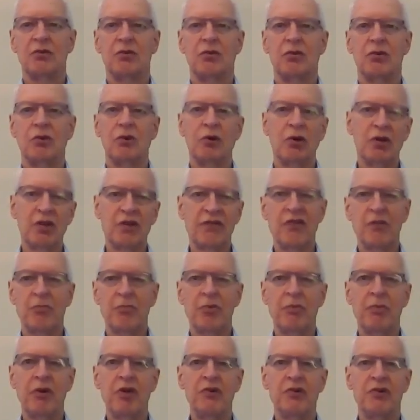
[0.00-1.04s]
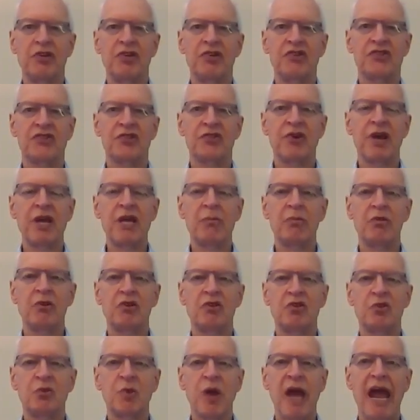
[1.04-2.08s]
all of the promoters are able
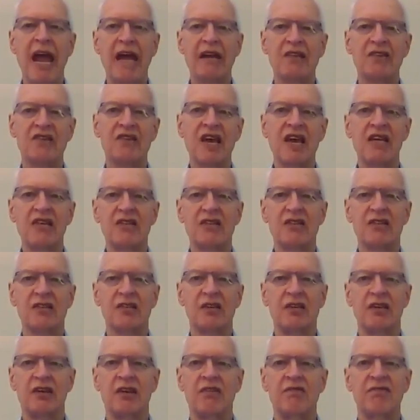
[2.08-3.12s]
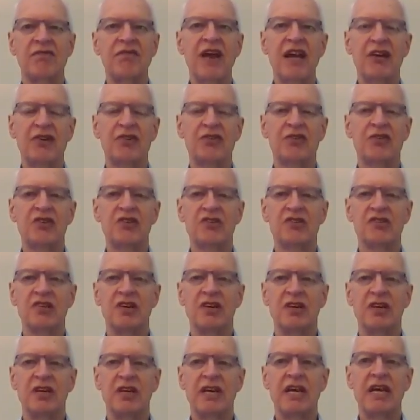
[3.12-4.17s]
to access factories
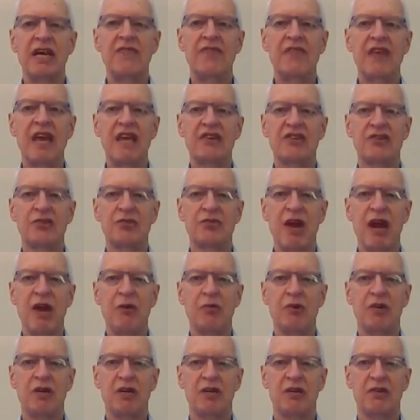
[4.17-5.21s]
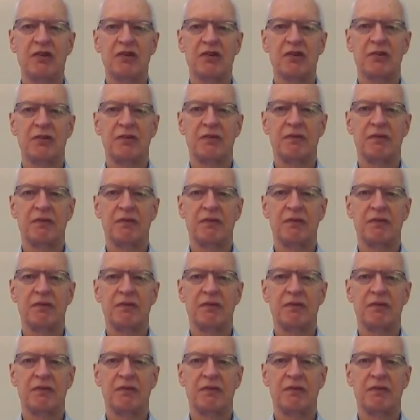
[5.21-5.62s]
in their surroundings.